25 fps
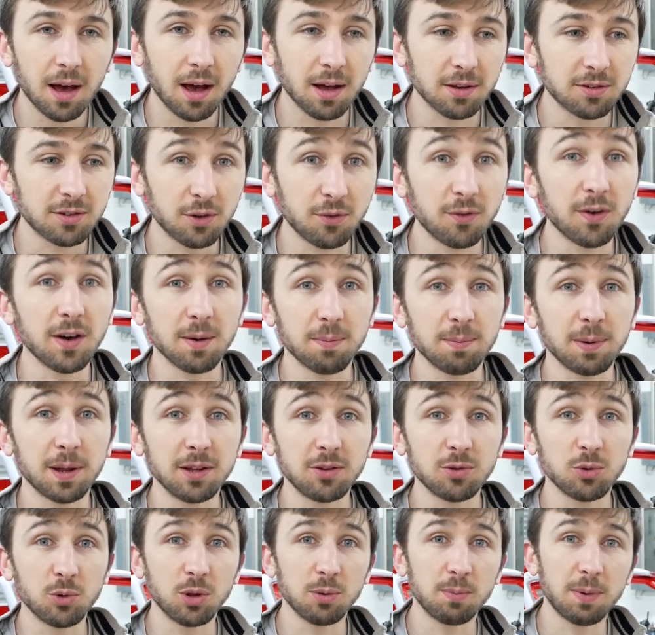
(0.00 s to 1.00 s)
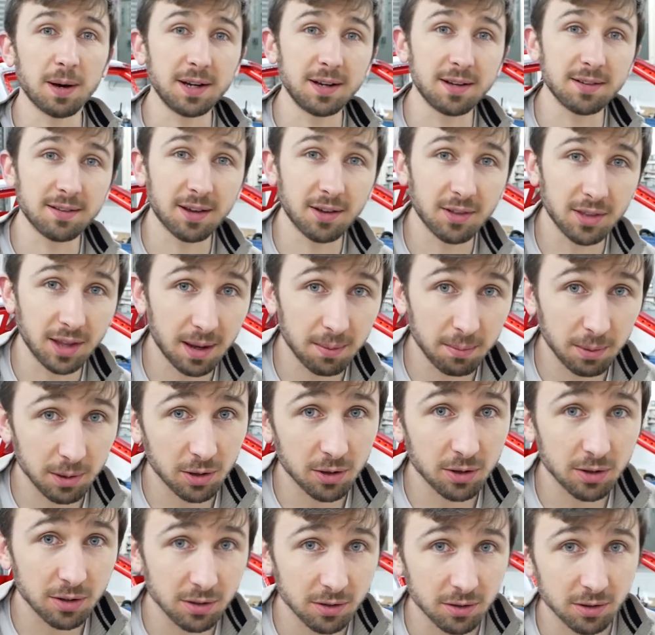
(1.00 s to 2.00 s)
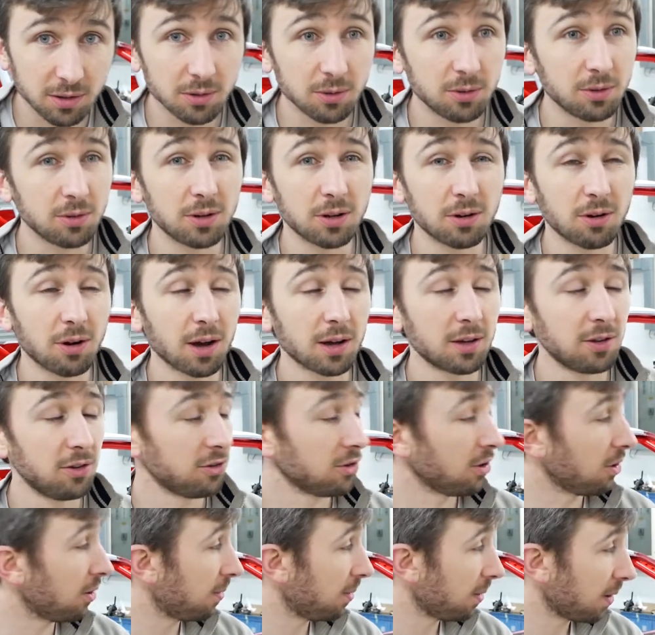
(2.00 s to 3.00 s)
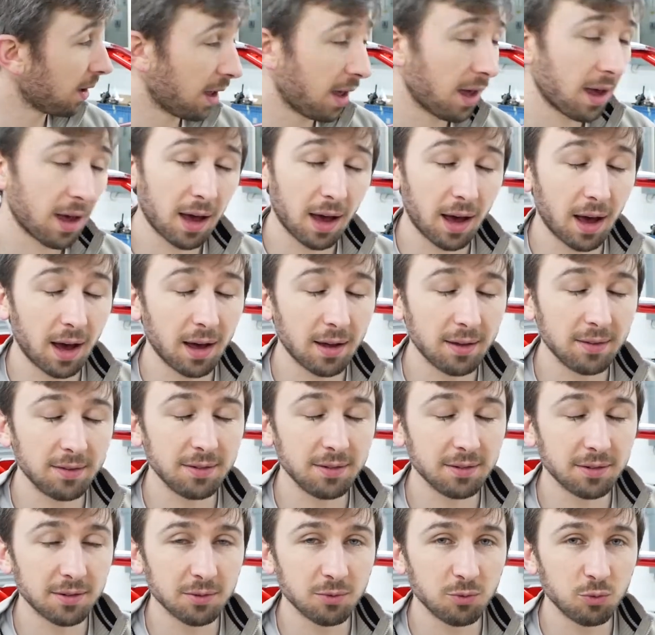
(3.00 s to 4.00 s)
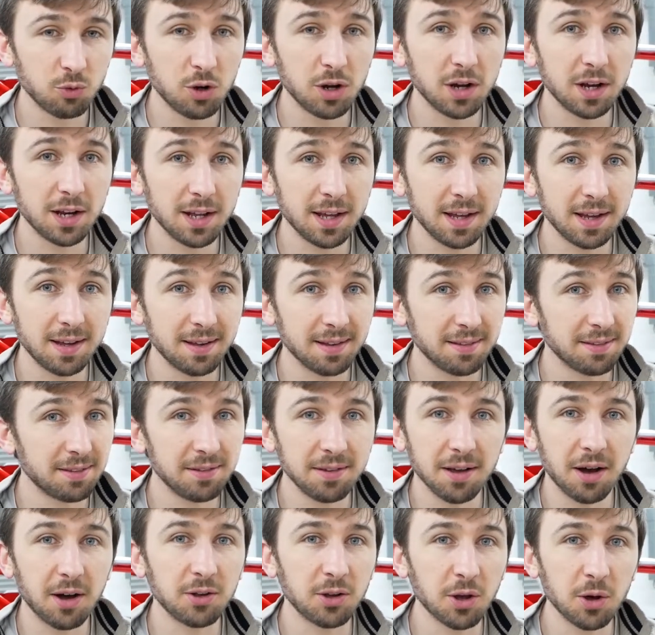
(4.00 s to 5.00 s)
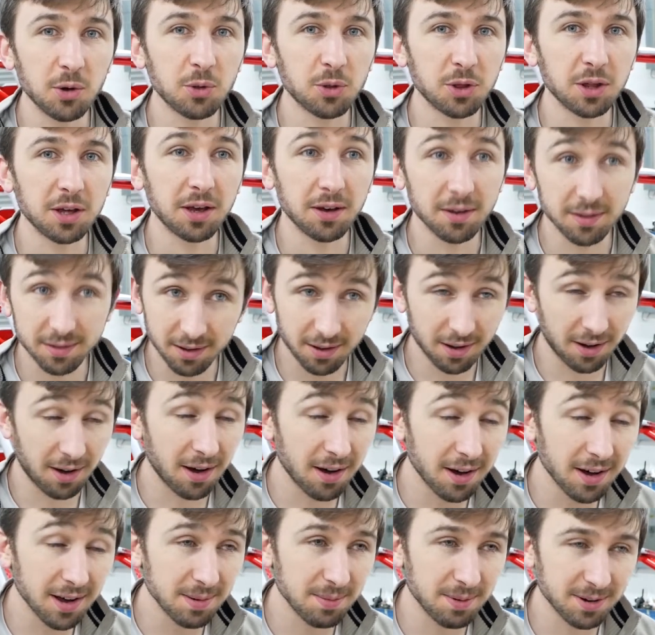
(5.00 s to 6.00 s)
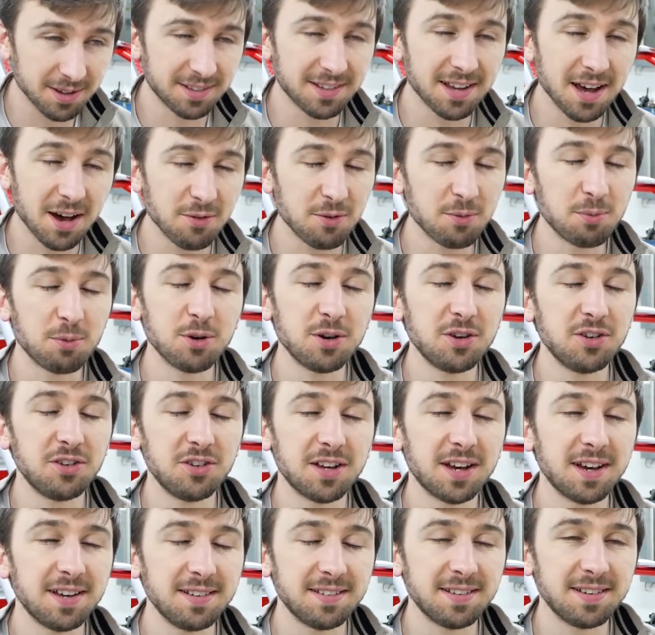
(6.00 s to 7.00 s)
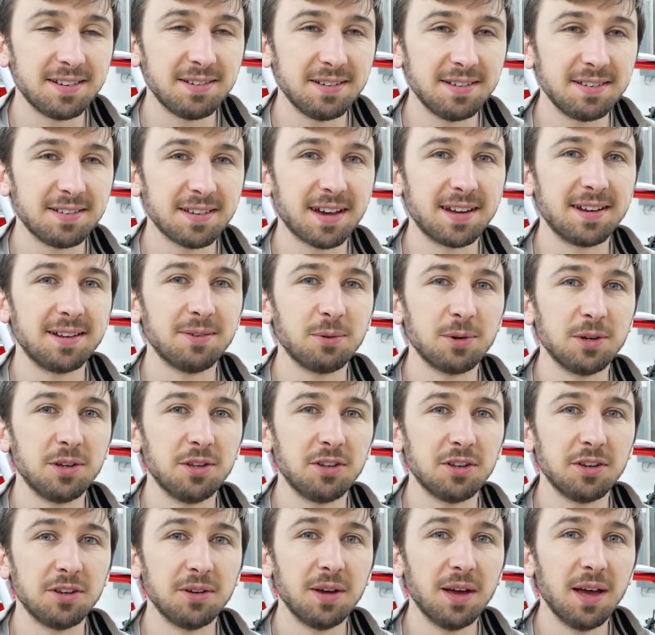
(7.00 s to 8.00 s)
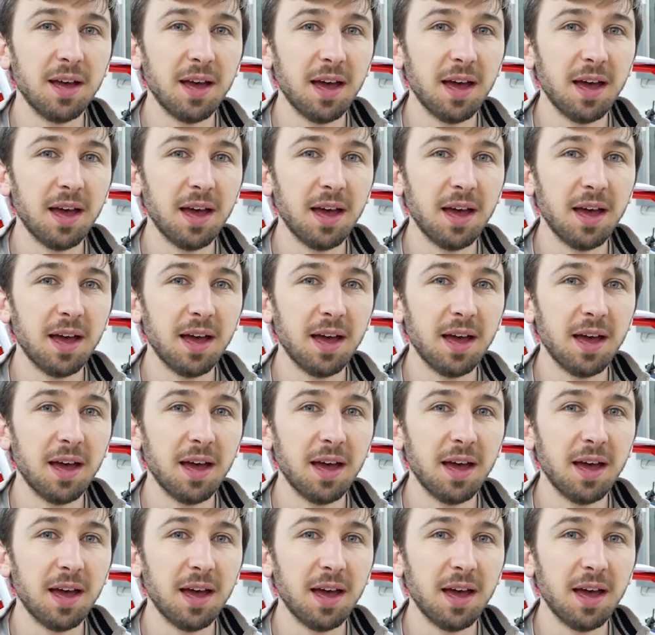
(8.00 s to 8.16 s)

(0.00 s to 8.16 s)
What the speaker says: So fair play to all the painters out there, because you're doing a cracking job. And really, I don't think I myself appreciated exactly what you do.